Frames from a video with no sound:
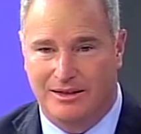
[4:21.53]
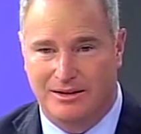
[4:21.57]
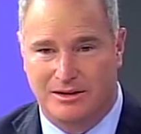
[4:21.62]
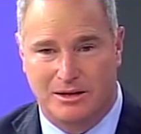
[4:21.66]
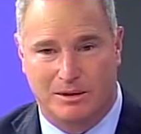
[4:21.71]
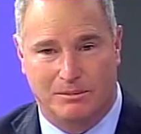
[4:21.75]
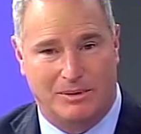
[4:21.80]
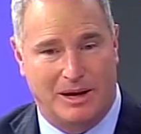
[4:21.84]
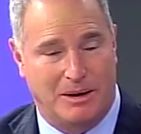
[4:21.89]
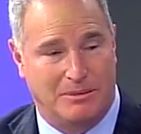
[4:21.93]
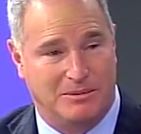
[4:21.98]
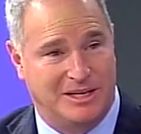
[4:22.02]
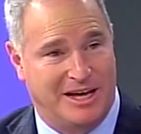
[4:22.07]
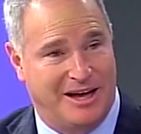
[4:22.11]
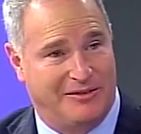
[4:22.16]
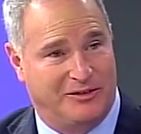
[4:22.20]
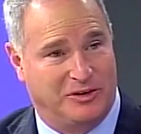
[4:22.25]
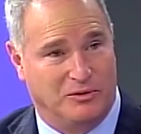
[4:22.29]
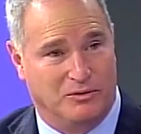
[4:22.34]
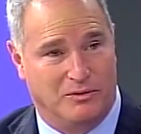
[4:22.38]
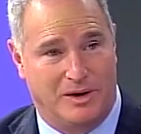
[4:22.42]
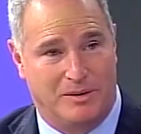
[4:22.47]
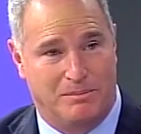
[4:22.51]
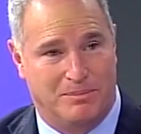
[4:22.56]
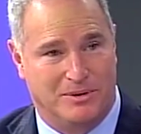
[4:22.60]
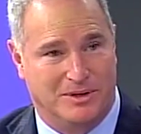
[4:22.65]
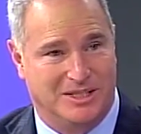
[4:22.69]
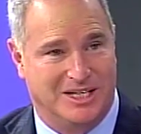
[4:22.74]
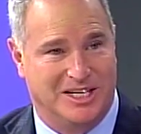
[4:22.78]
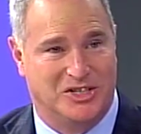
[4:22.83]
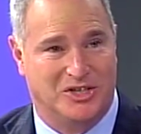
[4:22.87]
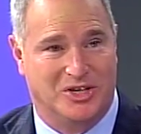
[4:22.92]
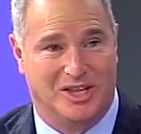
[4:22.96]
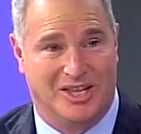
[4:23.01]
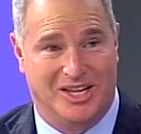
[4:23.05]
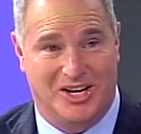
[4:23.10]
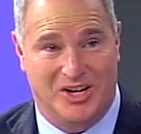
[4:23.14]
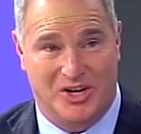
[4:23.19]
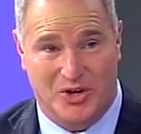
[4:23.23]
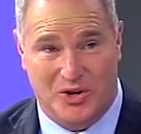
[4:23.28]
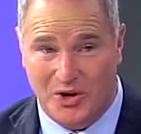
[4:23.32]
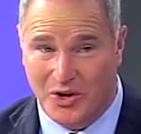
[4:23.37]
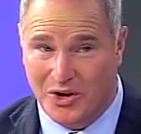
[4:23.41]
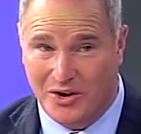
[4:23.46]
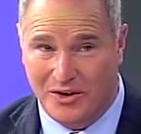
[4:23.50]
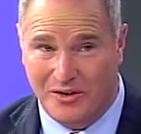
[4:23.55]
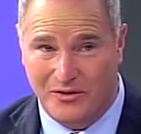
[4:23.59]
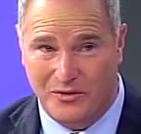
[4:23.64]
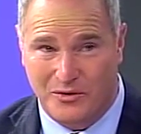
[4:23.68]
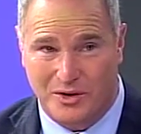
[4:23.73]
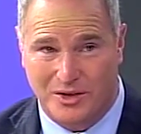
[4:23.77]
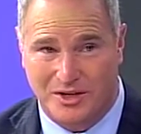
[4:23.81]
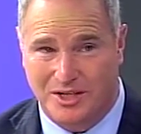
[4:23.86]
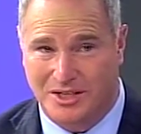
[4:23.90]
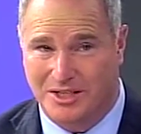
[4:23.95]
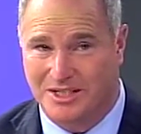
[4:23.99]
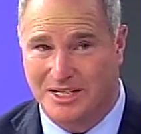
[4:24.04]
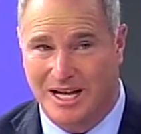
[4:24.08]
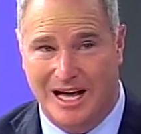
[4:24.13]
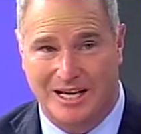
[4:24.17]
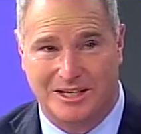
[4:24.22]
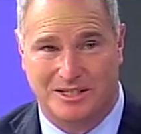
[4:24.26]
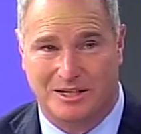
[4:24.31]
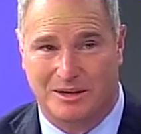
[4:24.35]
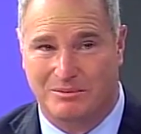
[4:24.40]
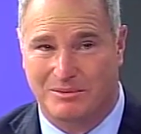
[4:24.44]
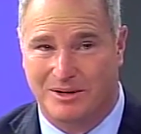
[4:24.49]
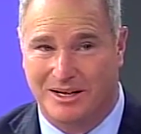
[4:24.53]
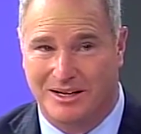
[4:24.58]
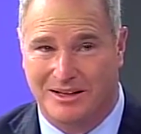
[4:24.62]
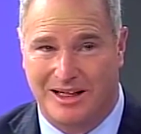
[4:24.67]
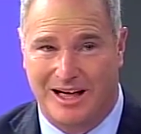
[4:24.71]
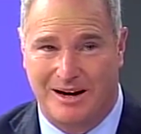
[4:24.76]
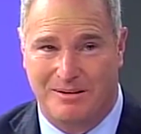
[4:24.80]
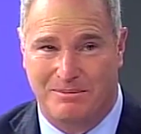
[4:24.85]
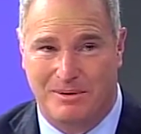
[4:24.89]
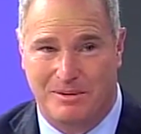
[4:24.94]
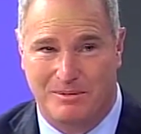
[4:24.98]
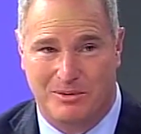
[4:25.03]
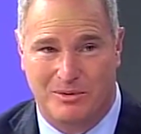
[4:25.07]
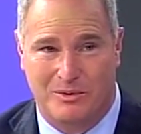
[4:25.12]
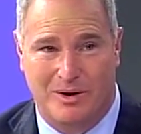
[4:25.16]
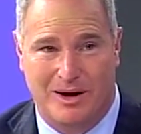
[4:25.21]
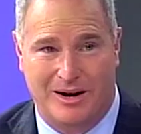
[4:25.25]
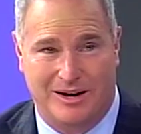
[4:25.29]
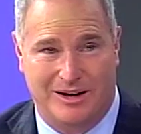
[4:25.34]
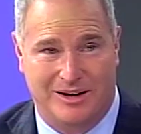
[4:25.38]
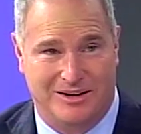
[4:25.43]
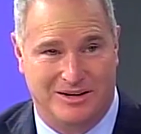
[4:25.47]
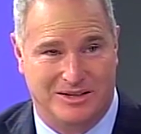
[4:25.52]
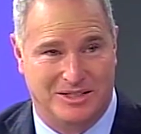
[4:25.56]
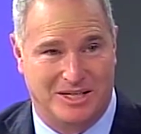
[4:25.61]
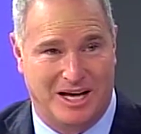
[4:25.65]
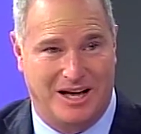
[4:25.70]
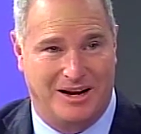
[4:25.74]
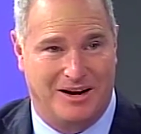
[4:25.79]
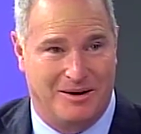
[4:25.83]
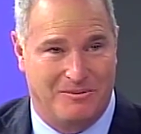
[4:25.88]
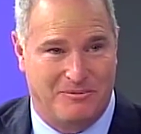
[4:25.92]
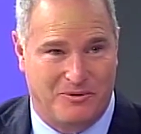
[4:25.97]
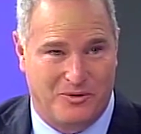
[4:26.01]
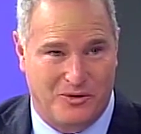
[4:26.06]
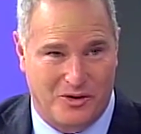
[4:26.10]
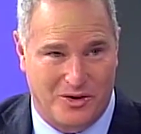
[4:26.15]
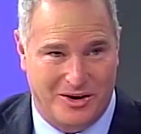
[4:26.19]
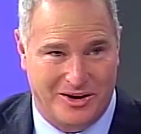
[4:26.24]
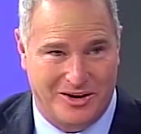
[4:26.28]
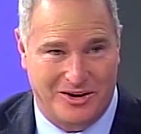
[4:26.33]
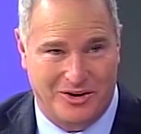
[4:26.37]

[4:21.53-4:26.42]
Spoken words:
Sometimes they have to reposition the nerve, which is not something a lot of people want to sign up for.